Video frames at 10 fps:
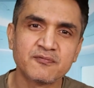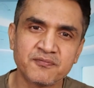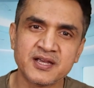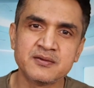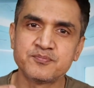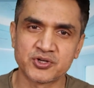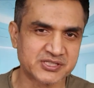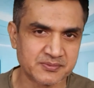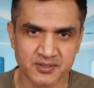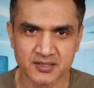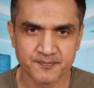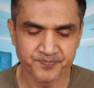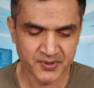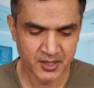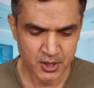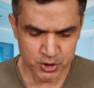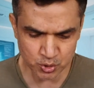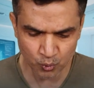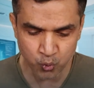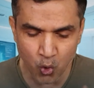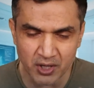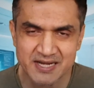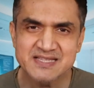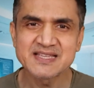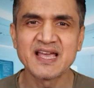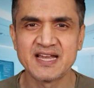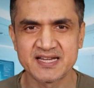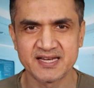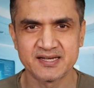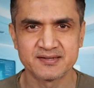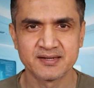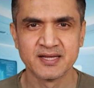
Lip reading: way possible. So, what is N at N?